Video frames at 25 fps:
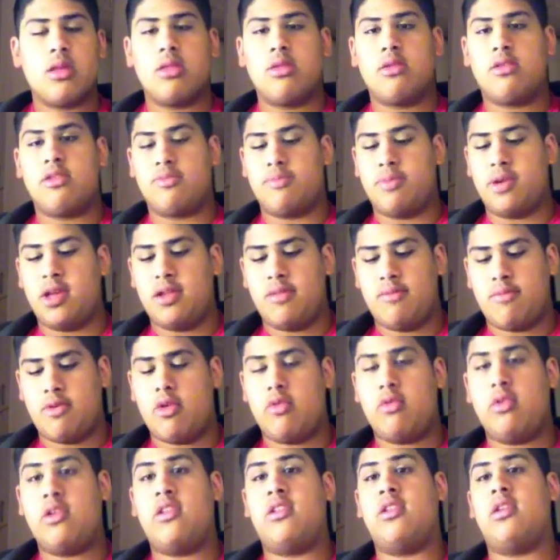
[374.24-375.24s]
The speed of
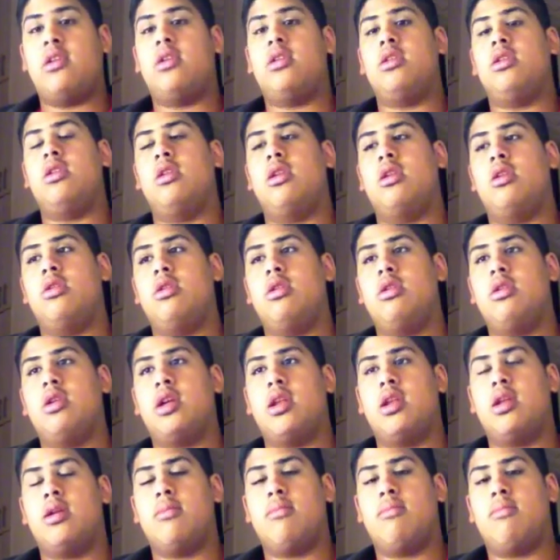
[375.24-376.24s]
processing, you're
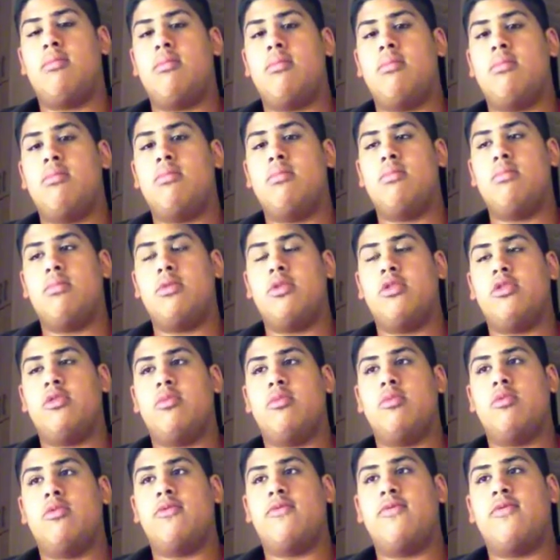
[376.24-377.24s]
looking at much
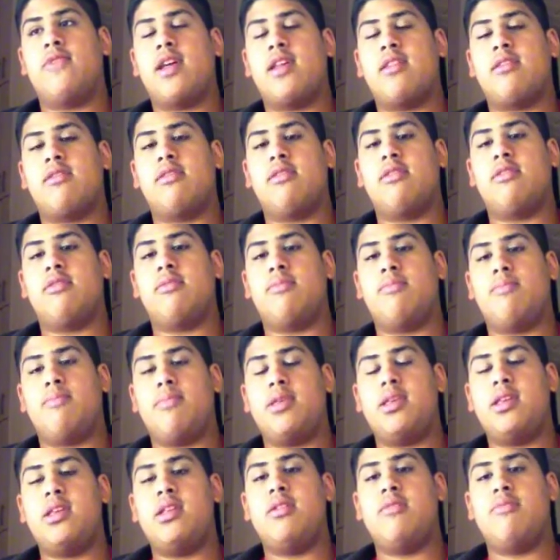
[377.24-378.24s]
more faster
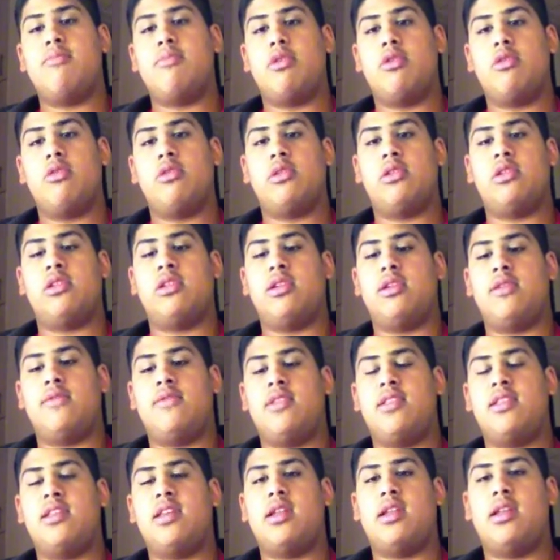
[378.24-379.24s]
speed of processing if
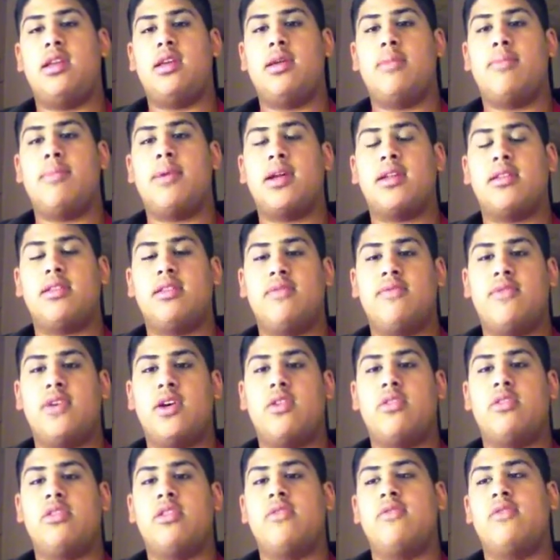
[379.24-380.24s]
you're sending it back to the
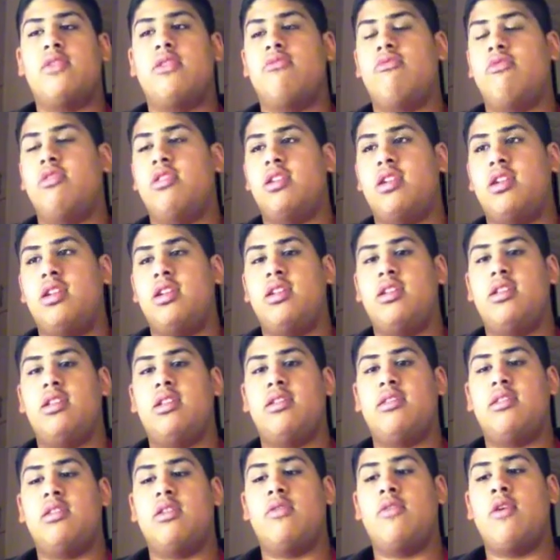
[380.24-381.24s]
file server and returning it to
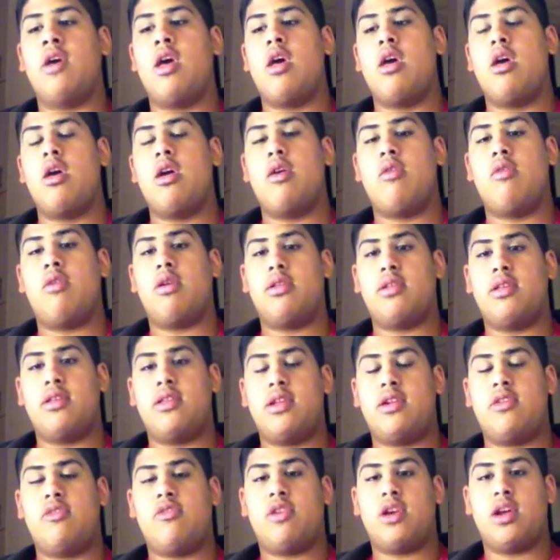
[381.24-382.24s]
yourself, rather
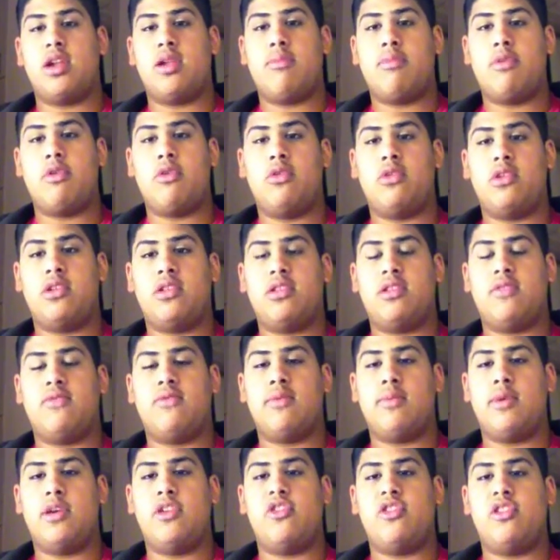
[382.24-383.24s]
than trying to process the
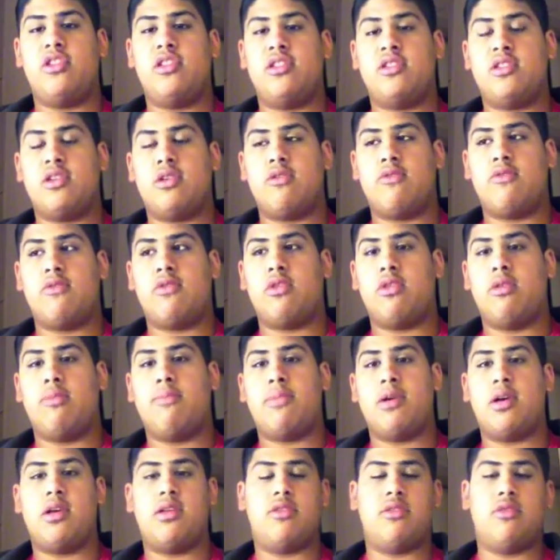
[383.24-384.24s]
information yourself on your
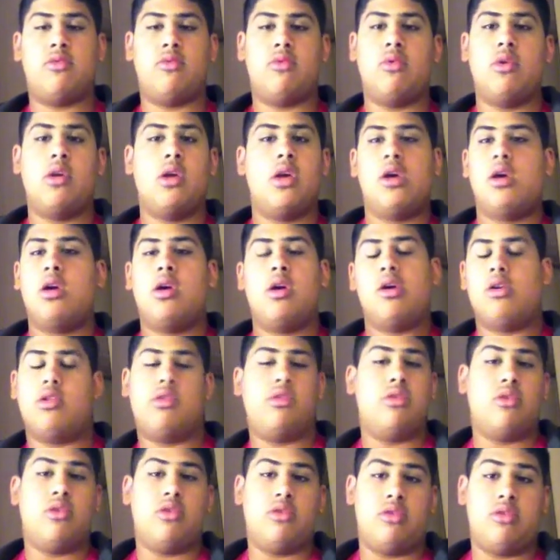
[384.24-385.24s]
personal,
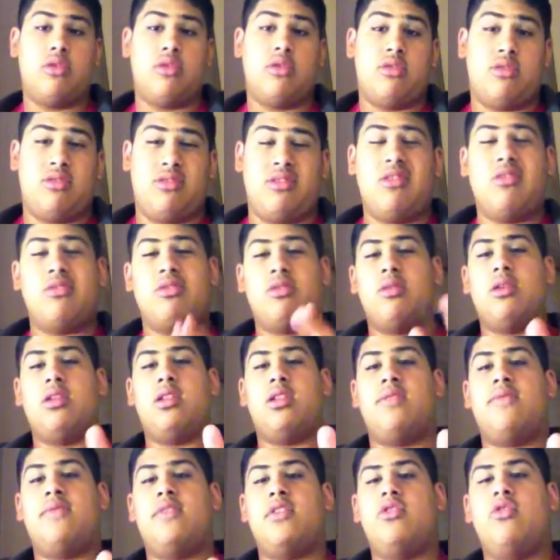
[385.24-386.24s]
on the the
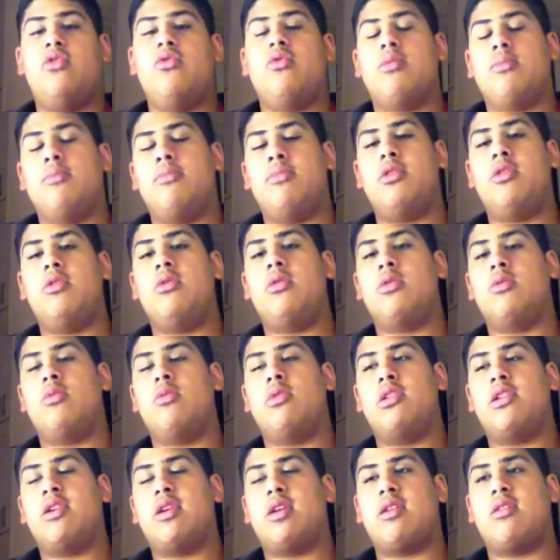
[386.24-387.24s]
individual computer,
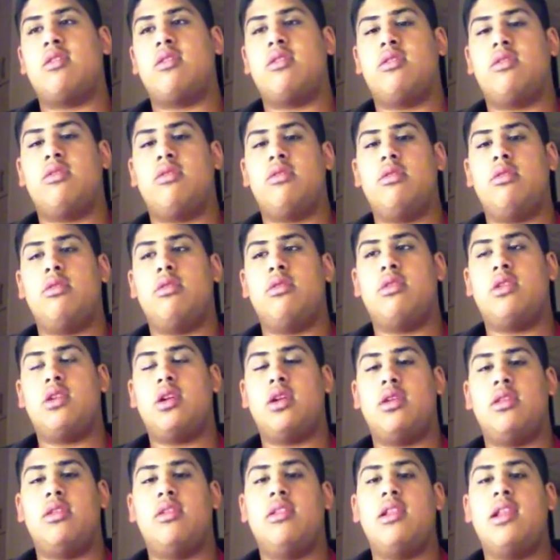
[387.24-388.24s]
which has a
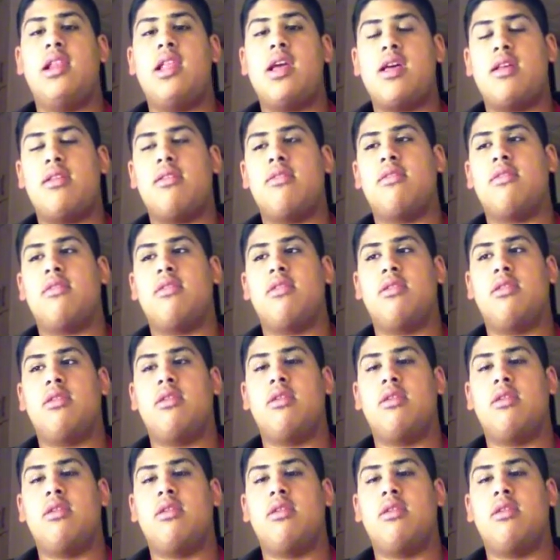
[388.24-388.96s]
slightly less